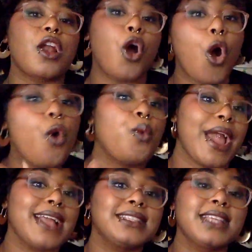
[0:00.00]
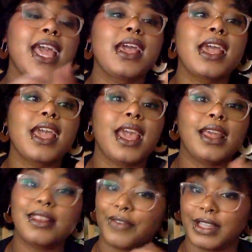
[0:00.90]
always
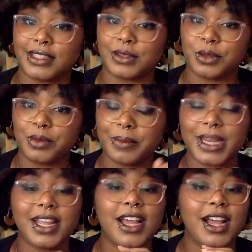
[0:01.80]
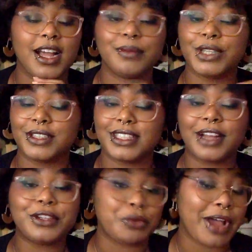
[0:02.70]
the faceless old woman. Turns
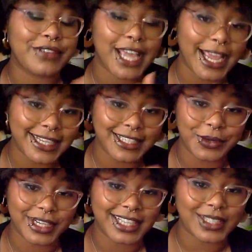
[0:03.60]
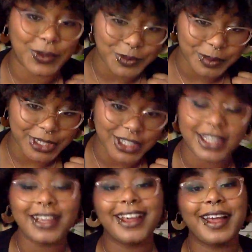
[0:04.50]
out you have to age in order to get to old womanhood.
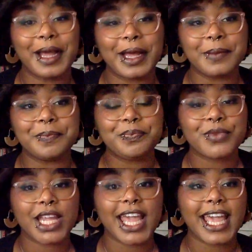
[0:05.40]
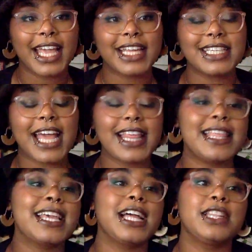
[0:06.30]
And I
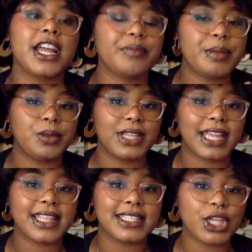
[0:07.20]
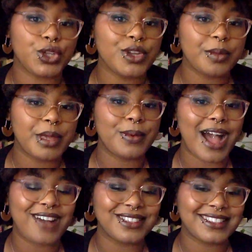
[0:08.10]
think a lot of people like this, including people
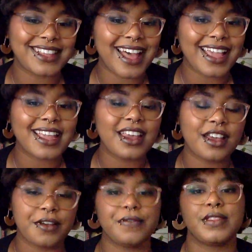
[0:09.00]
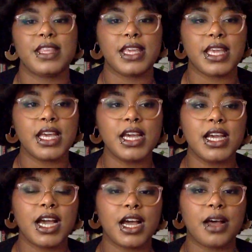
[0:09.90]
outside of the
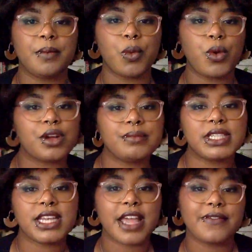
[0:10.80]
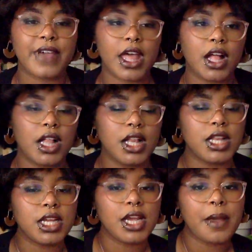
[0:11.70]
Welcome to Night Vale
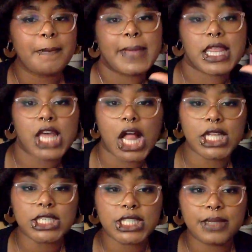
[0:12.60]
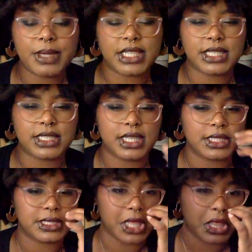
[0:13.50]
mythology, because this
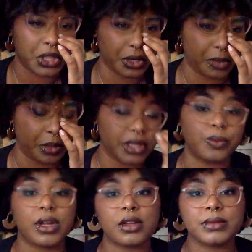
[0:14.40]
is the 3rd book in the Welcome